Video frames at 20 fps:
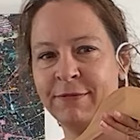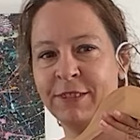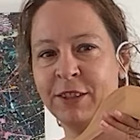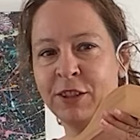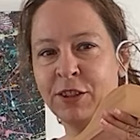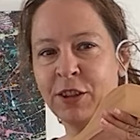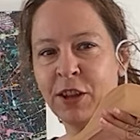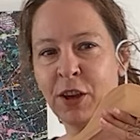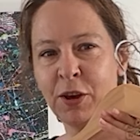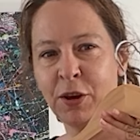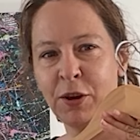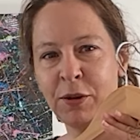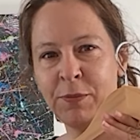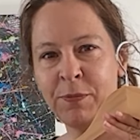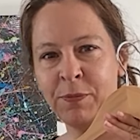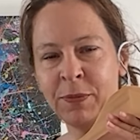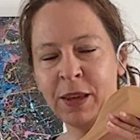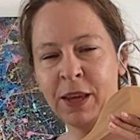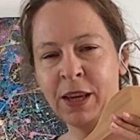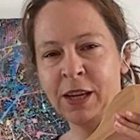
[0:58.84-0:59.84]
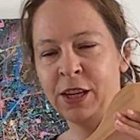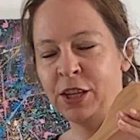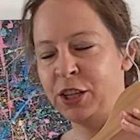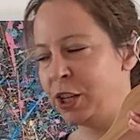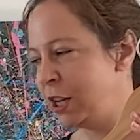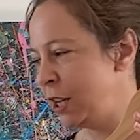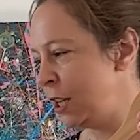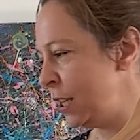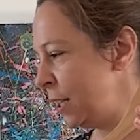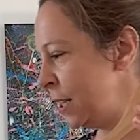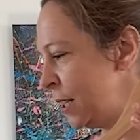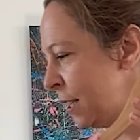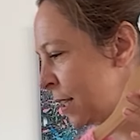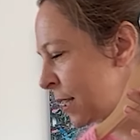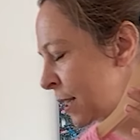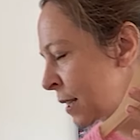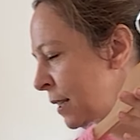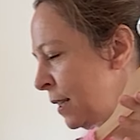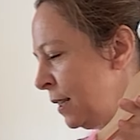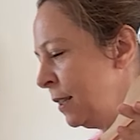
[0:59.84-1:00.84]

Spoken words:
So here she is.